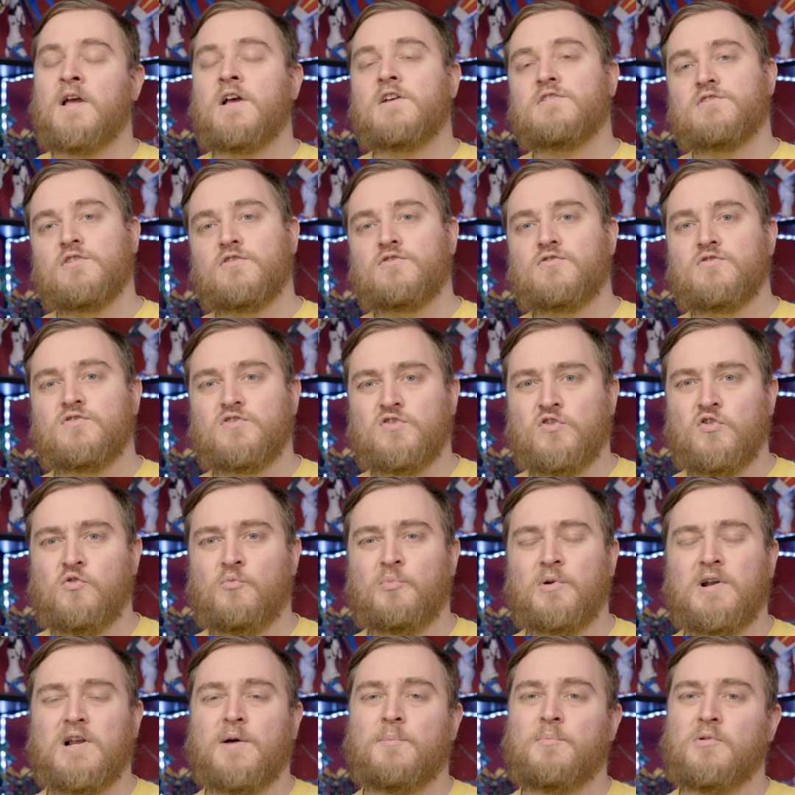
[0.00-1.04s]
so you
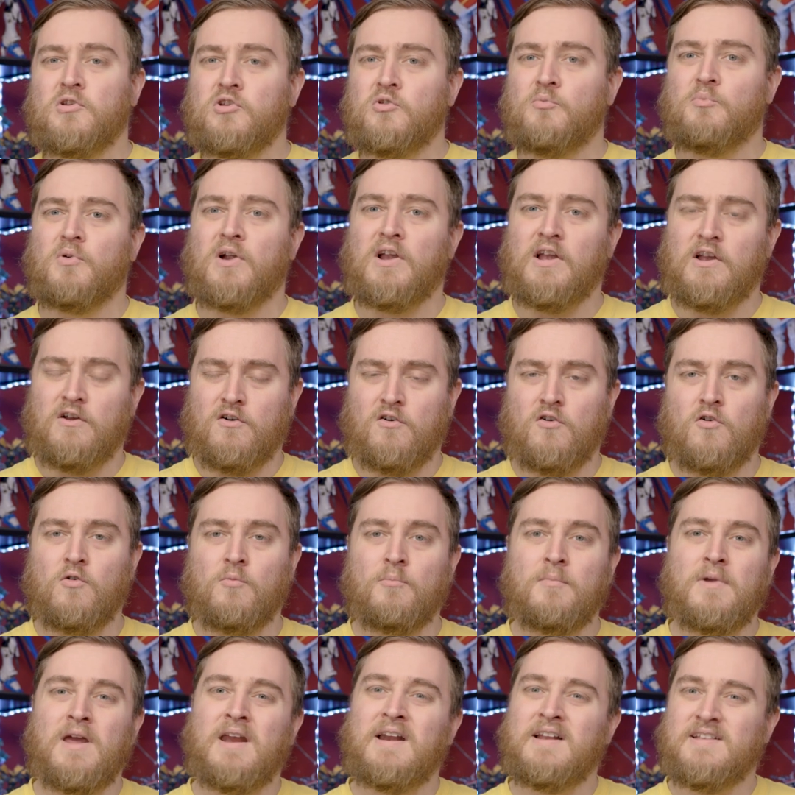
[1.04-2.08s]
scoop it up and you bring it
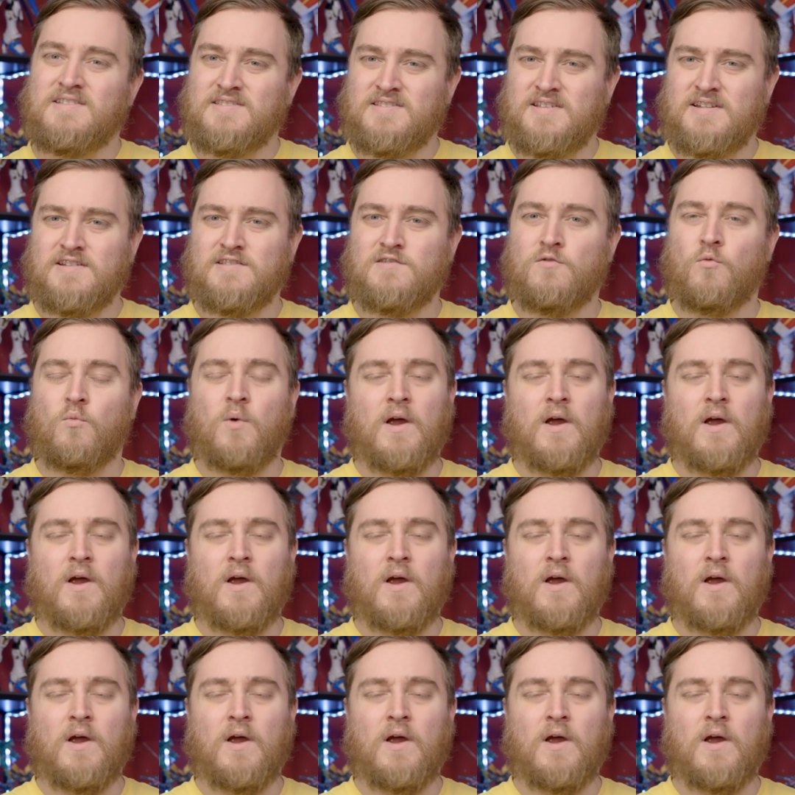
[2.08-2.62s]
home and it sits